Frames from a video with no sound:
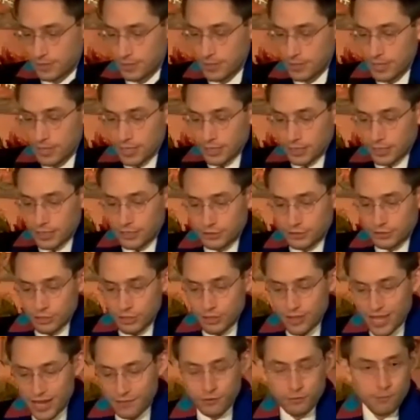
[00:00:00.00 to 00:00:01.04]
Consider
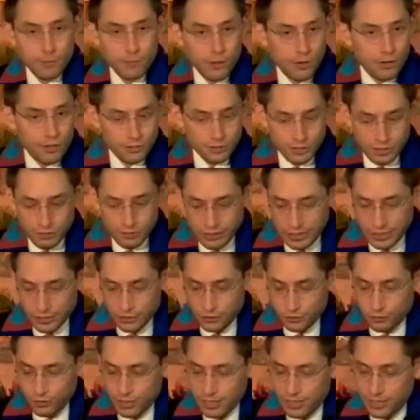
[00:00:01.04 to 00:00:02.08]
that for most of
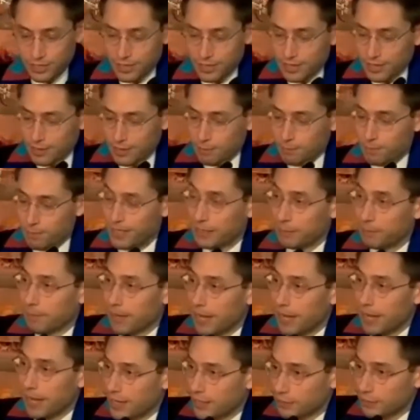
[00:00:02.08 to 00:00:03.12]
history, being
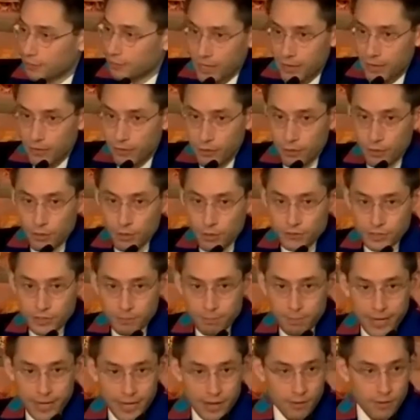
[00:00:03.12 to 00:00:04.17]
mocked by those in
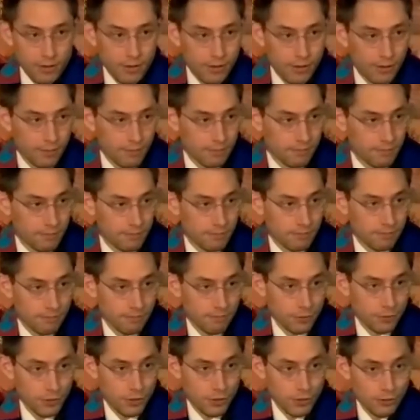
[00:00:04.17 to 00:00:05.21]
power,
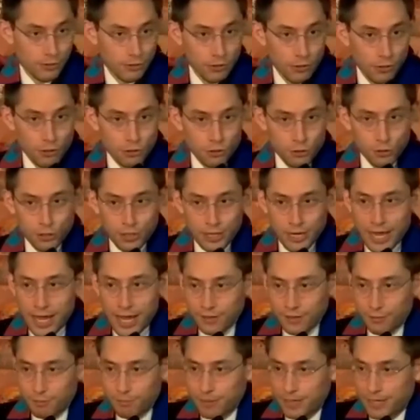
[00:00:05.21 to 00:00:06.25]
those who can
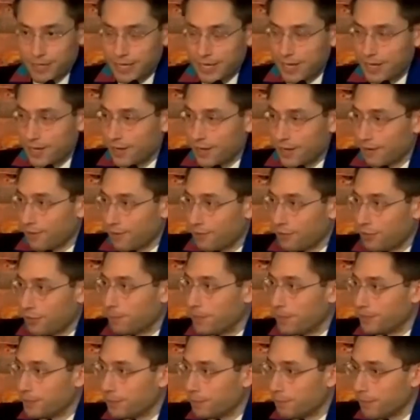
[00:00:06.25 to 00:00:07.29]
occupy the
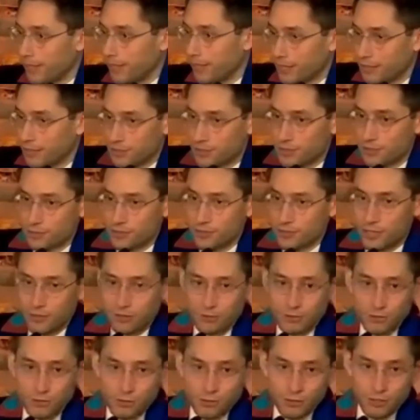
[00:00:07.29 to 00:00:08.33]
opinion pages in the
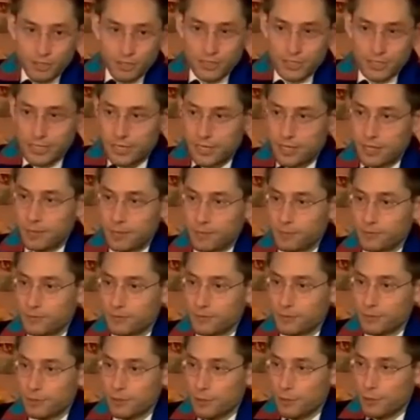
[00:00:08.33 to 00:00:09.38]
New York Times,
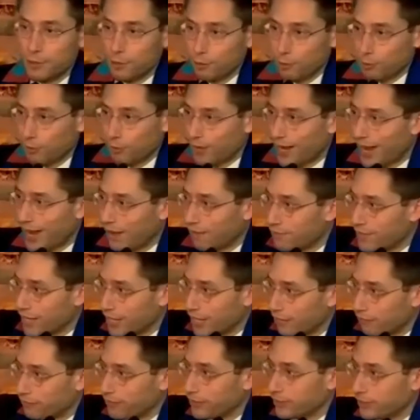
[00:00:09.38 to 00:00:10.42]
or have
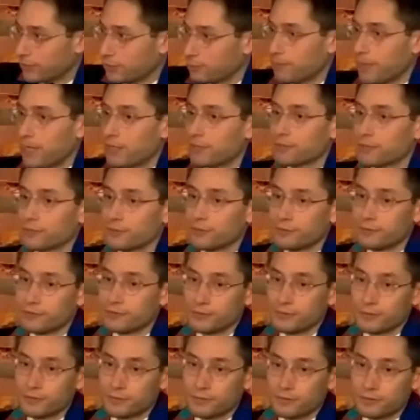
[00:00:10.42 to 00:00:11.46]
Netflix specials,
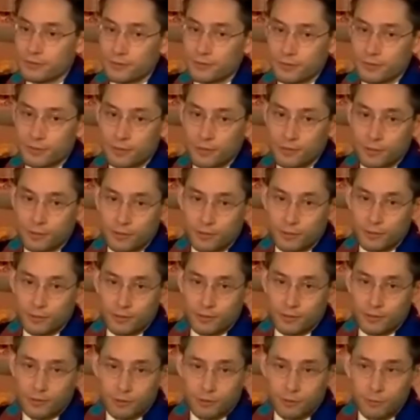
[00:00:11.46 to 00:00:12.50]

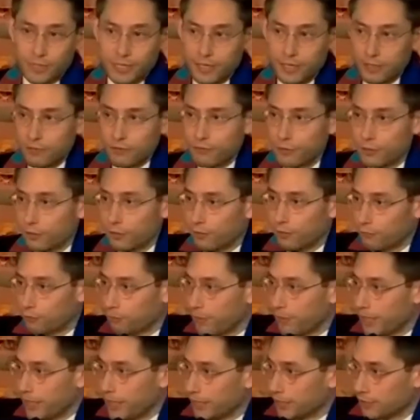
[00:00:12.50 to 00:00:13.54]
or be interviewed for
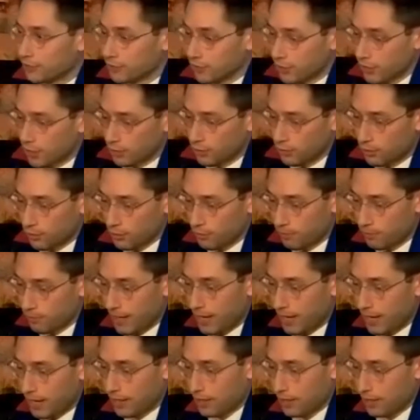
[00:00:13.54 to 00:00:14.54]
being a star quarterback.